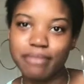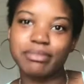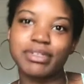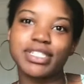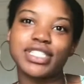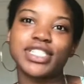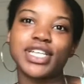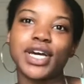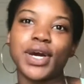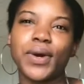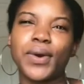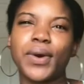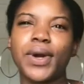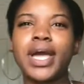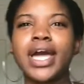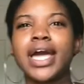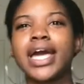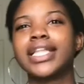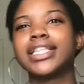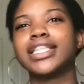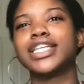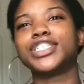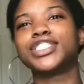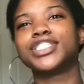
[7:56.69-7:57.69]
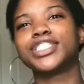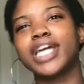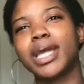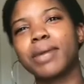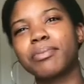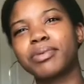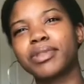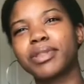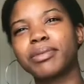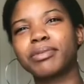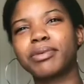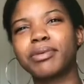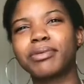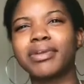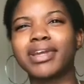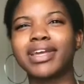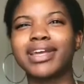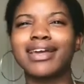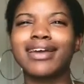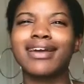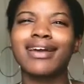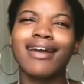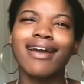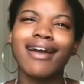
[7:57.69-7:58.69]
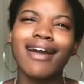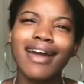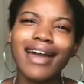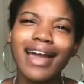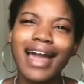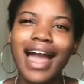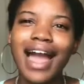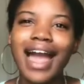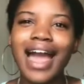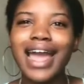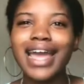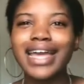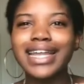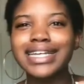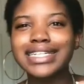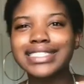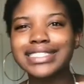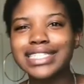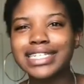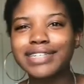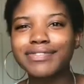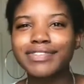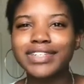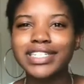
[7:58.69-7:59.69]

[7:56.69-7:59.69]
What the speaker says: So the shape of the booty kind of differs